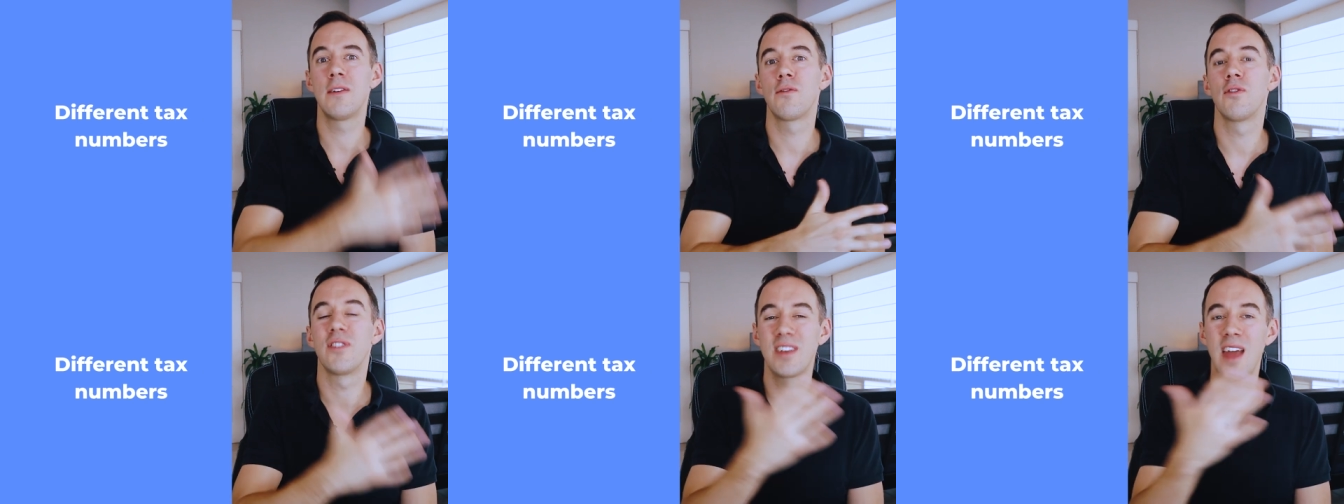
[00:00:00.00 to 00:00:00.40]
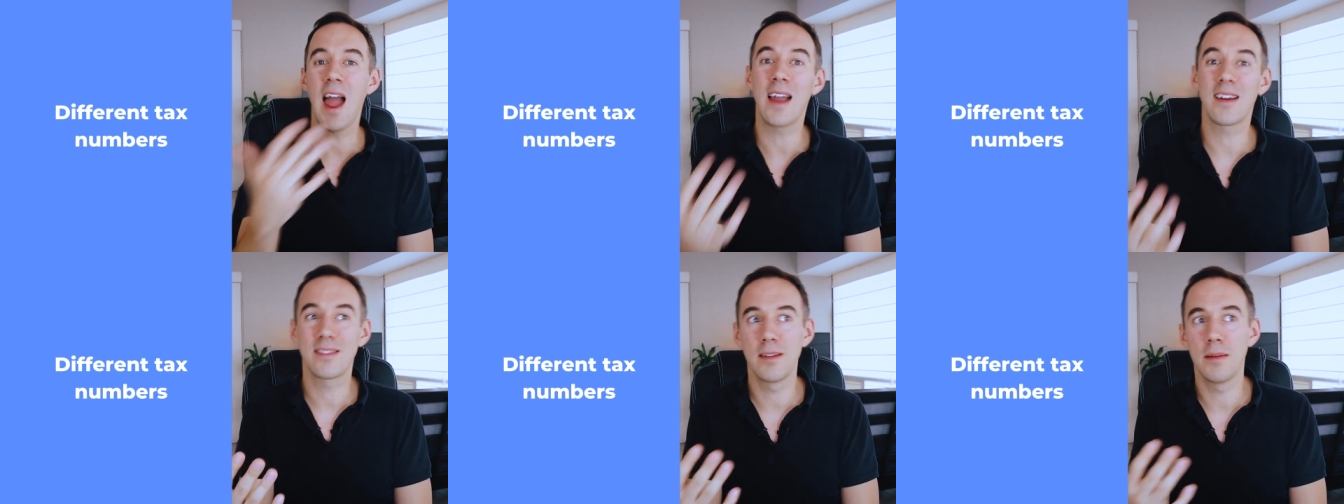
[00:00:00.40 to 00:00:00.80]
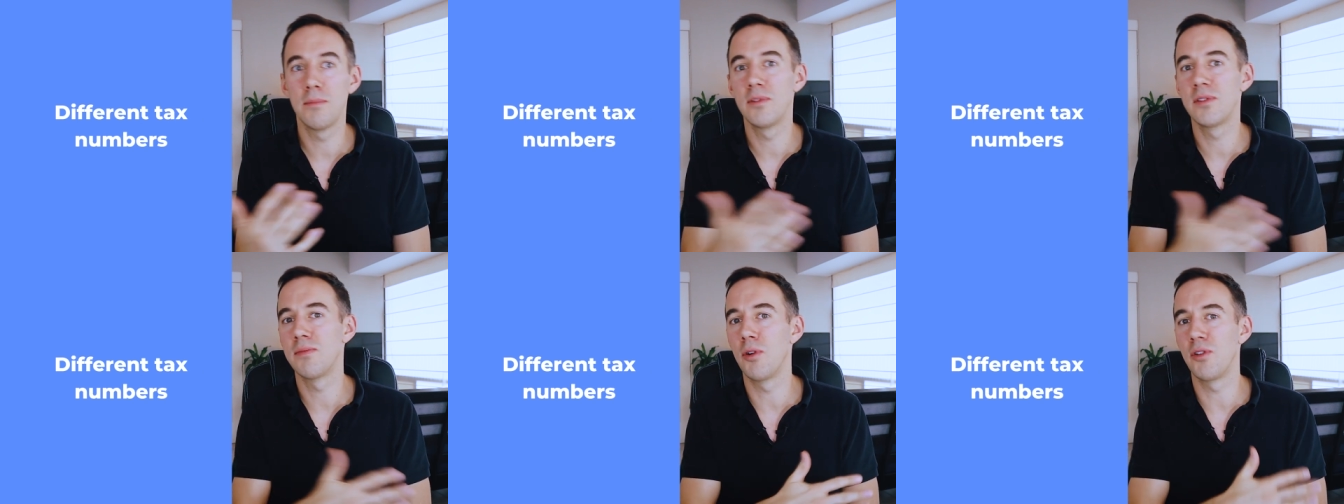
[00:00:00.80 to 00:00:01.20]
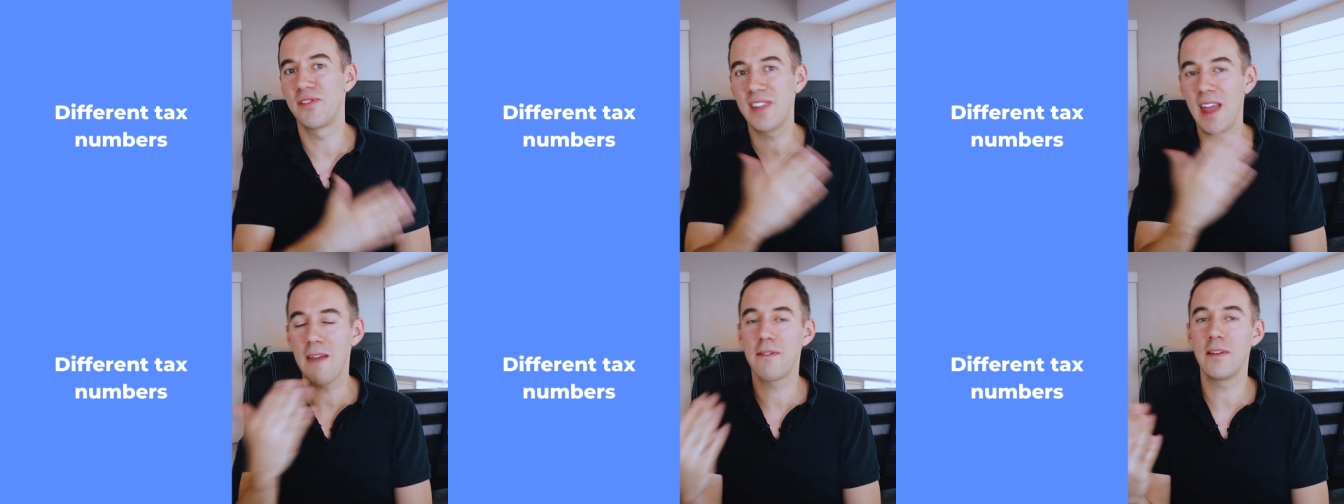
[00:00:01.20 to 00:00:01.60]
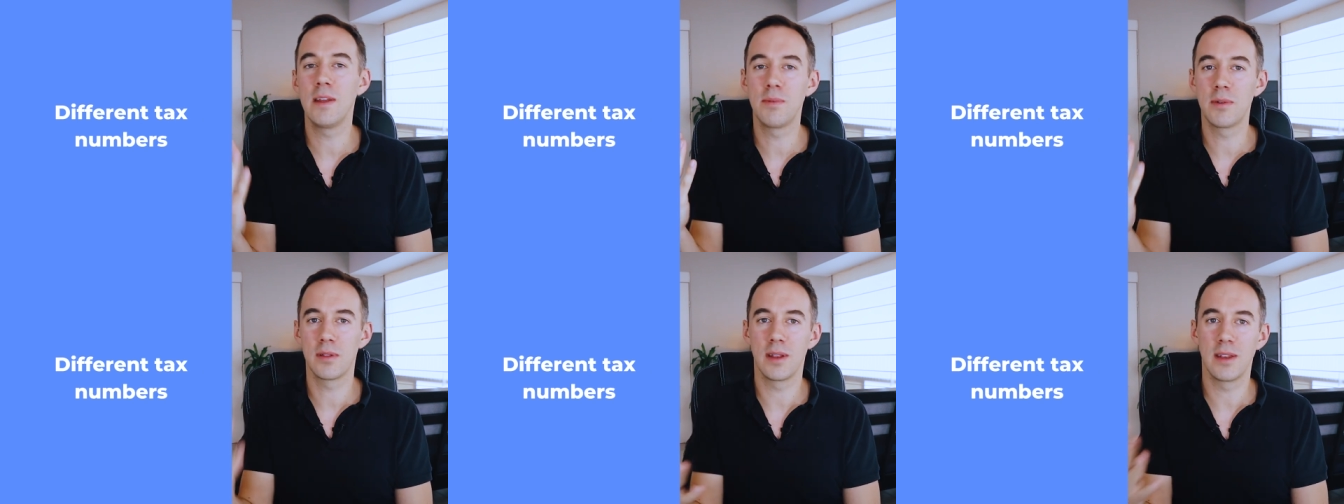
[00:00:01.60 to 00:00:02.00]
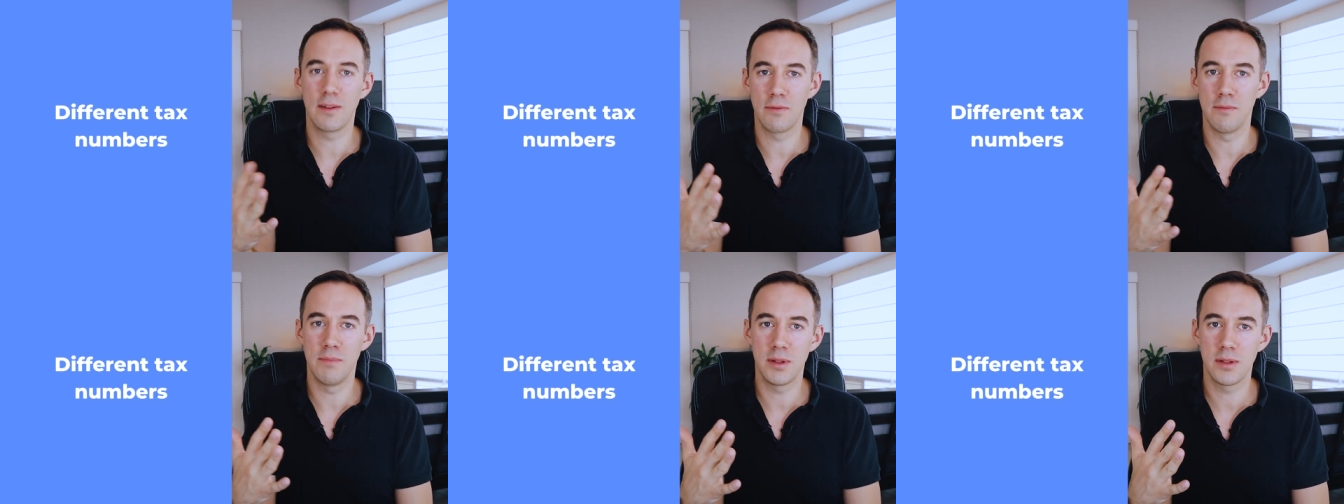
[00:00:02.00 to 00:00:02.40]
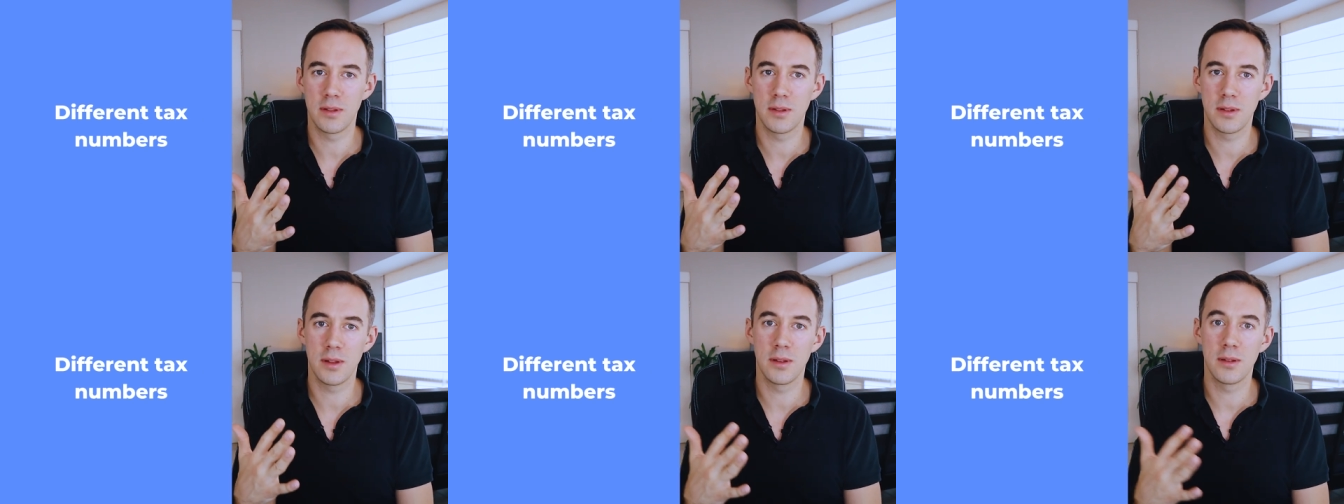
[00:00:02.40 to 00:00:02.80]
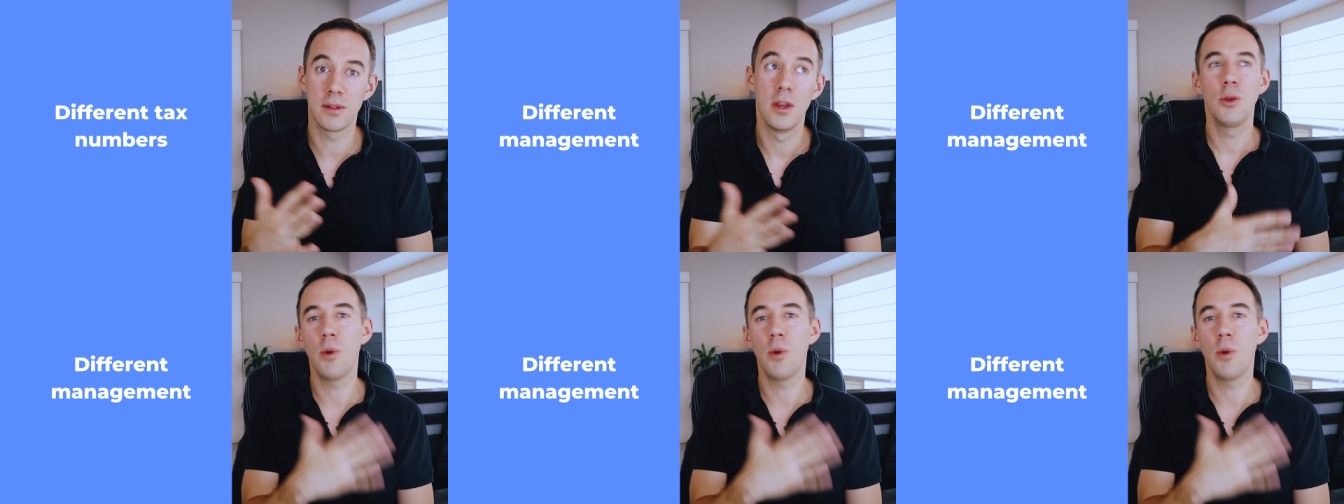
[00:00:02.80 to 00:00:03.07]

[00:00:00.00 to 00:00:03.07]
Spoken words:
different tax numbers, most definitely, because they're different businesses.